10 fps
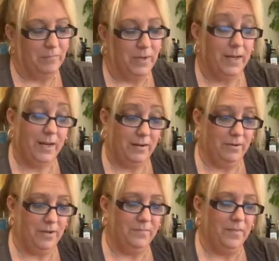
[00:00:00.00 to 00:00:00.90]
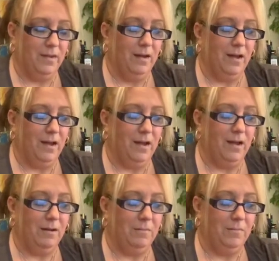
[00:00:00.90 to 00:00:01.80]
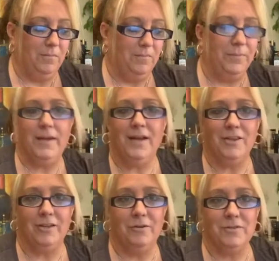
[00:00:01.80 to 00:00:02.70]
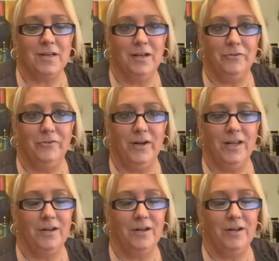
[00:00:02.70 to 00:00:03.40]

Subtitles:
But anyway, but I thought that was kind of funny,